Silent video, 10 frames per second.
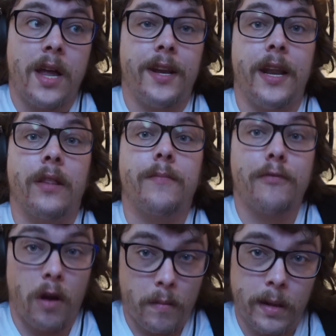Now the
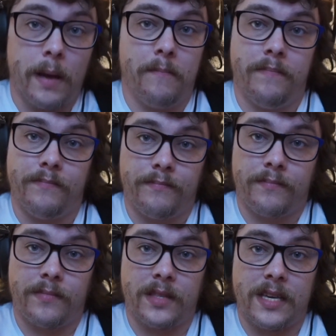problem
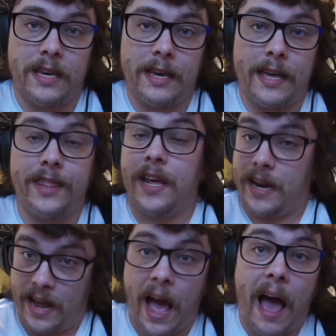that
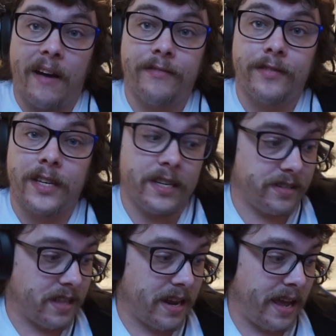I have
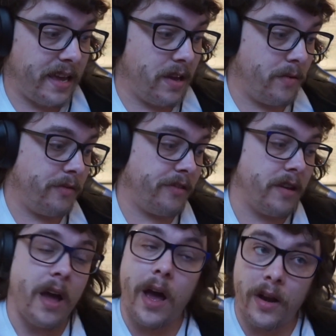is that I use
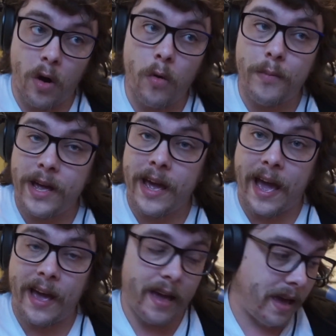an OBS,